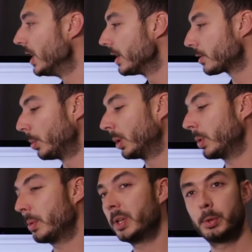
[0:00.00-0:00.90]
So what
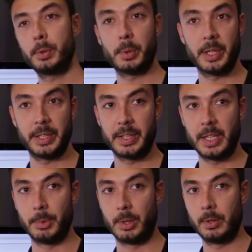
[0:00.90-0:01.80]
we will do during the
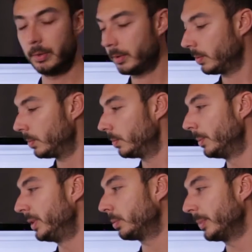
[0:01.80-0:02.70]
demo
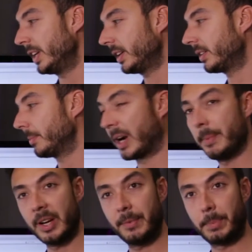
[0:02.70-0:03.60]
will be to make the
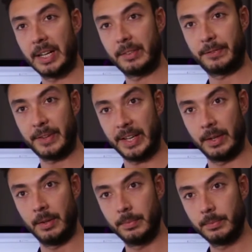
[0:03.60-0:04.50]
primary path
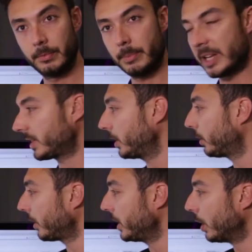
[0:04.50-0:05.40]
fail, basically
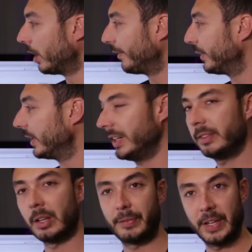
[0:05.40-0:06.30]
turning off an
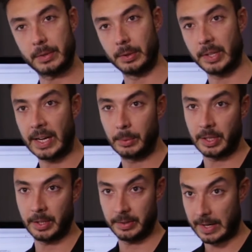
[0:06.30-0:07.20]
interface on the
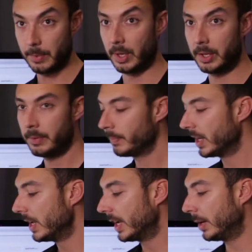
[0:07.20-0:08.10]
router in Taiwan,
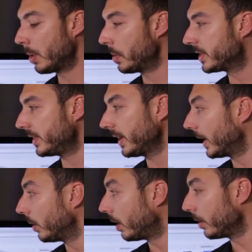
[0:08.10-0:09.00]
and we will see
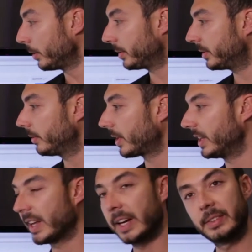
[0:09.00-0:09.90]
how ONOS
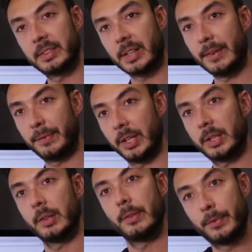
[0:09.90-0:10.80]
redirect the traffic
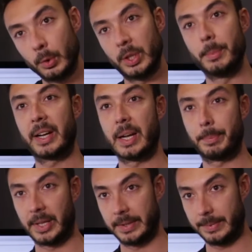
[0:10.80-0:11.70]
through the
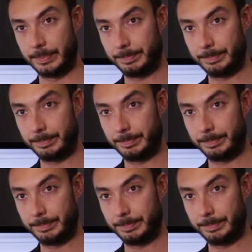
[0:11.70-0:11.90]
backup path.